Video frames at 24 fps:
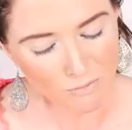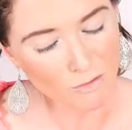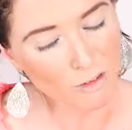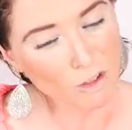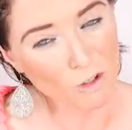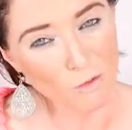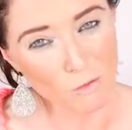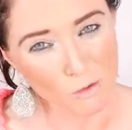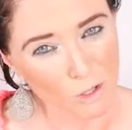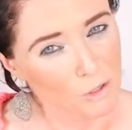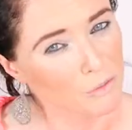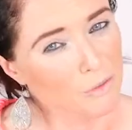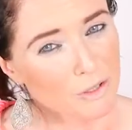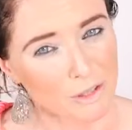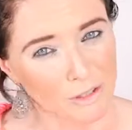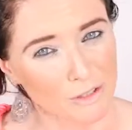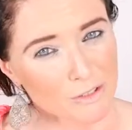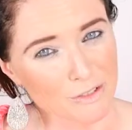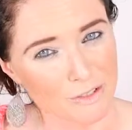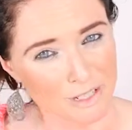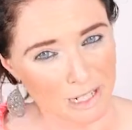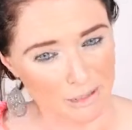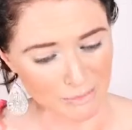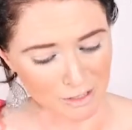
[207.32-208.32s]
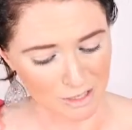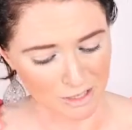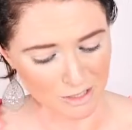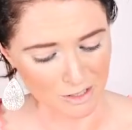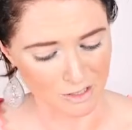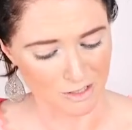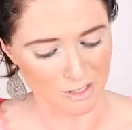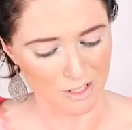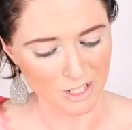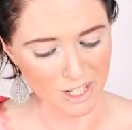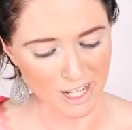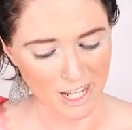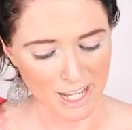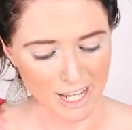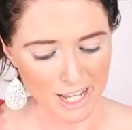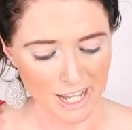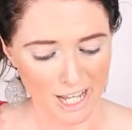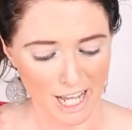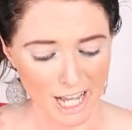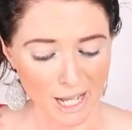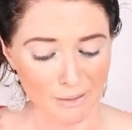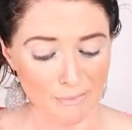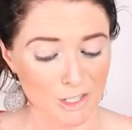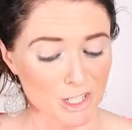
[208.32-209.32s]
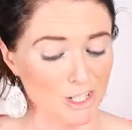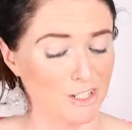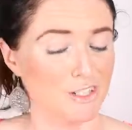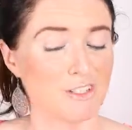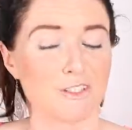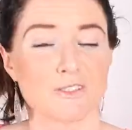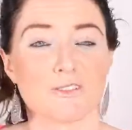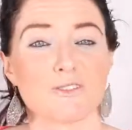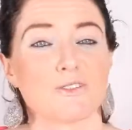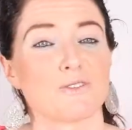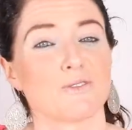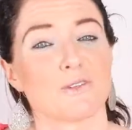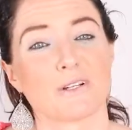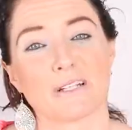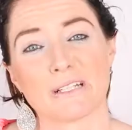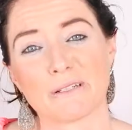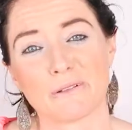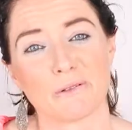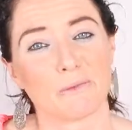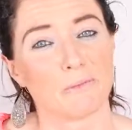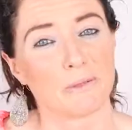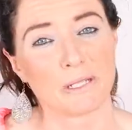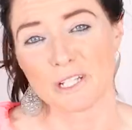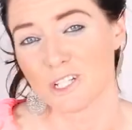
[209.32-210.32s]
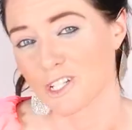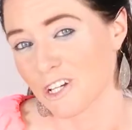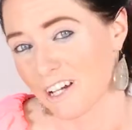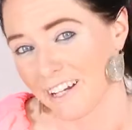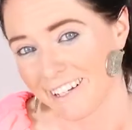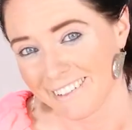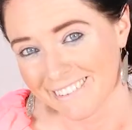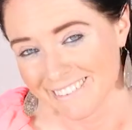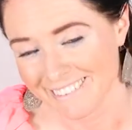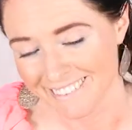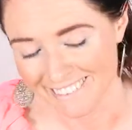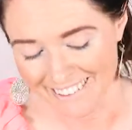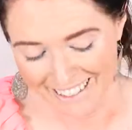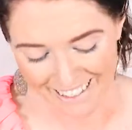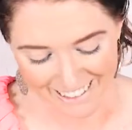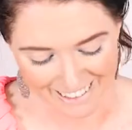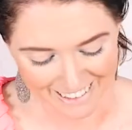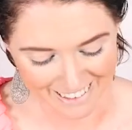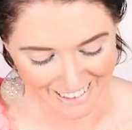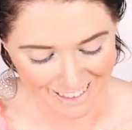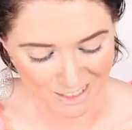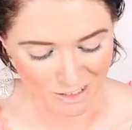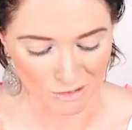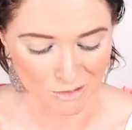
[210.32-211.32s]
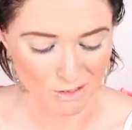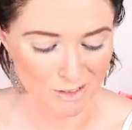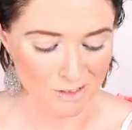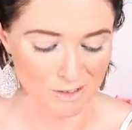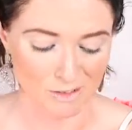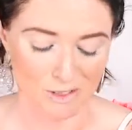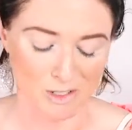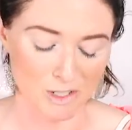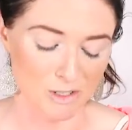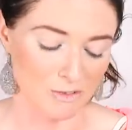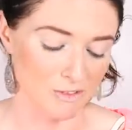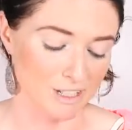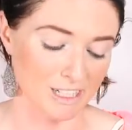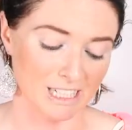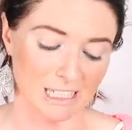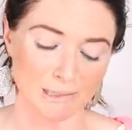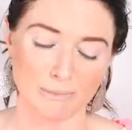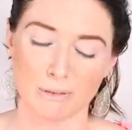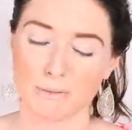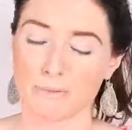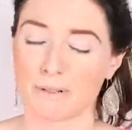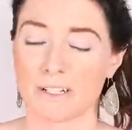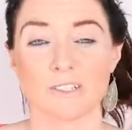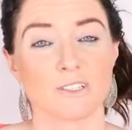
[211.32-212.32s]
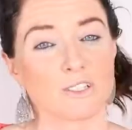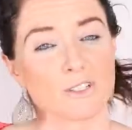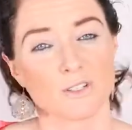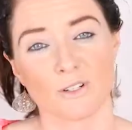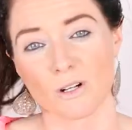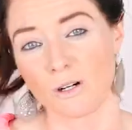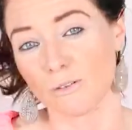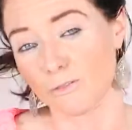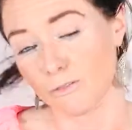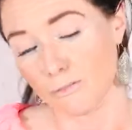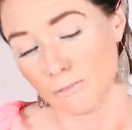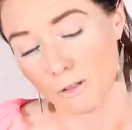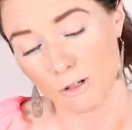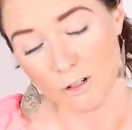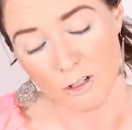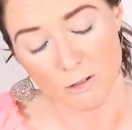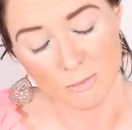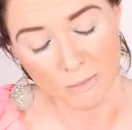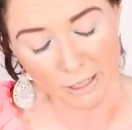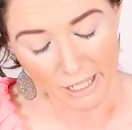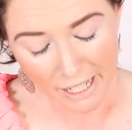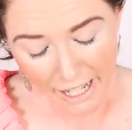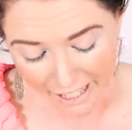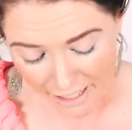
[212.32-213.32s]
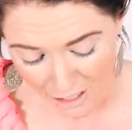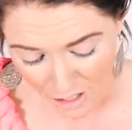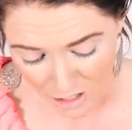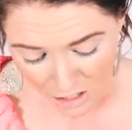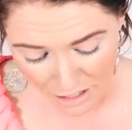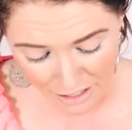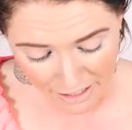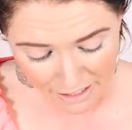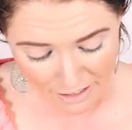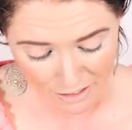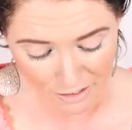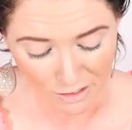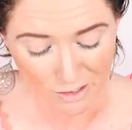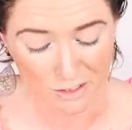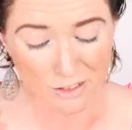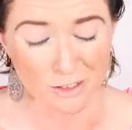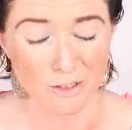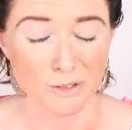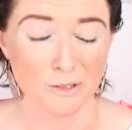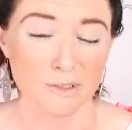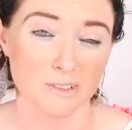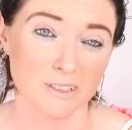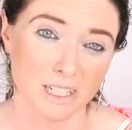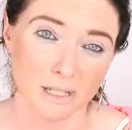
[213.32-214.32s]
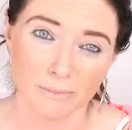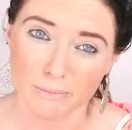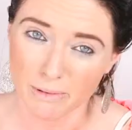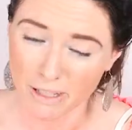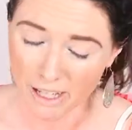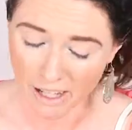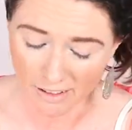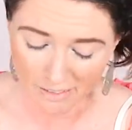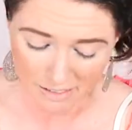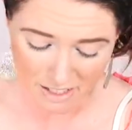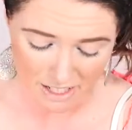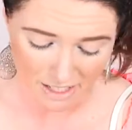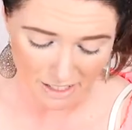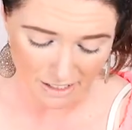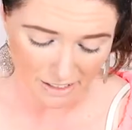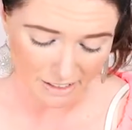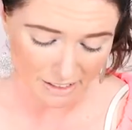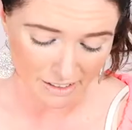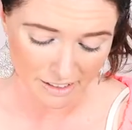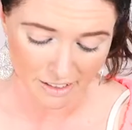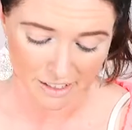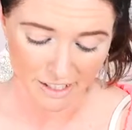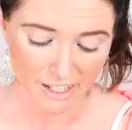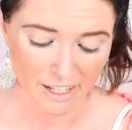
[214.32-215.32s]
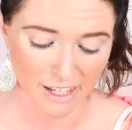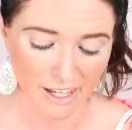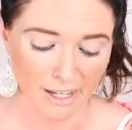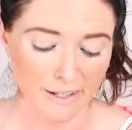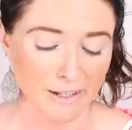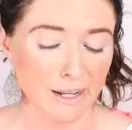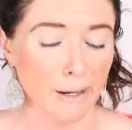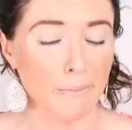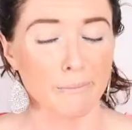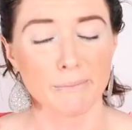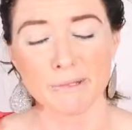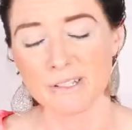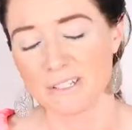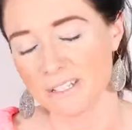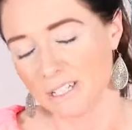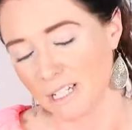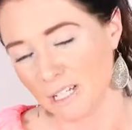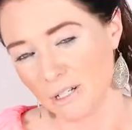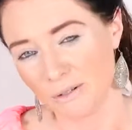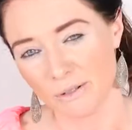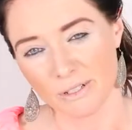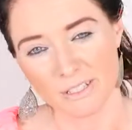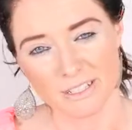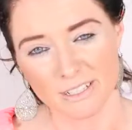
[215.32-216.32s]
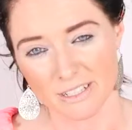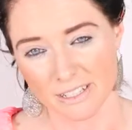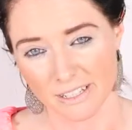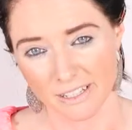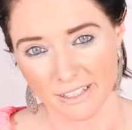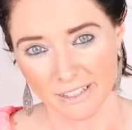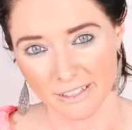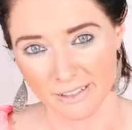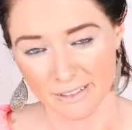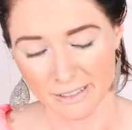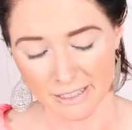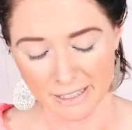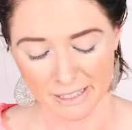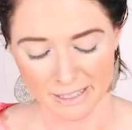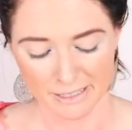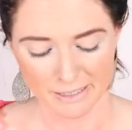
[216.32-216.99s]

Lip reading: I'll work with those numbers just through doing a little bead chain, and this also indirectly prepares the child for multiplication because you're doing skip counting, number sequencing.